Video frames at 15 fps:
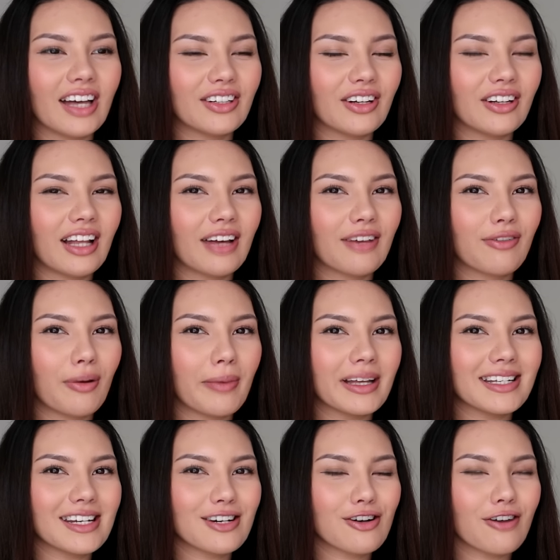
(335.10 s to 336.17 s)
don't like
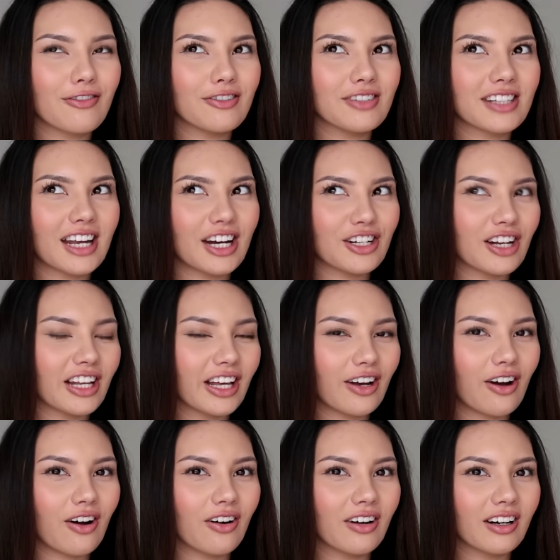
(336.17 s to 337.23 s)
romantic novels, and I don't like
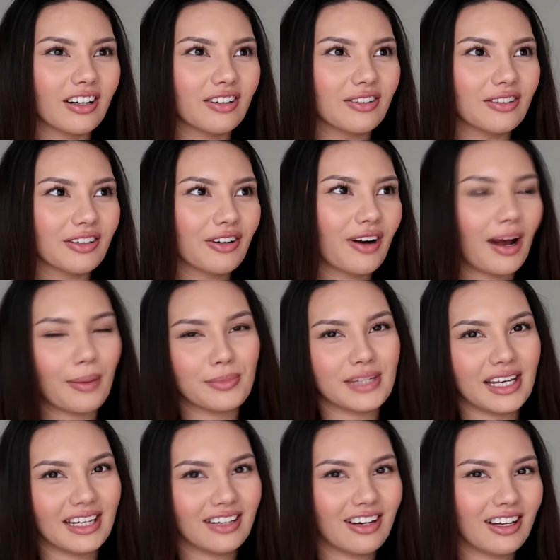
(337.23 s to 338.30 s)
horror or crime
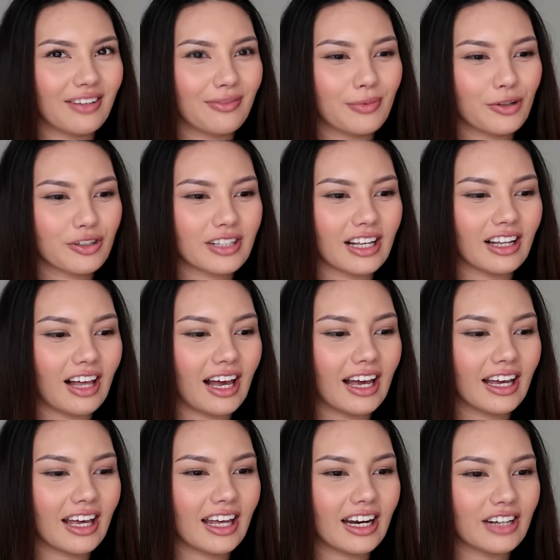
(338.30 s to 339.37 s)
scene kind of books.
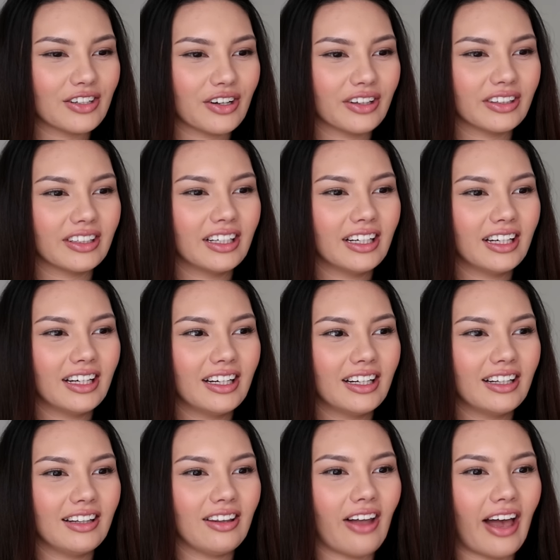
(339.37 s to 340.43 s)
And I don't
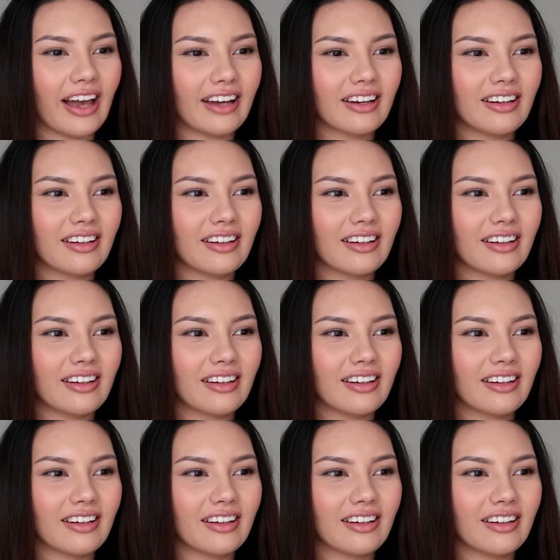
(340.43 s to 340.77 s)
like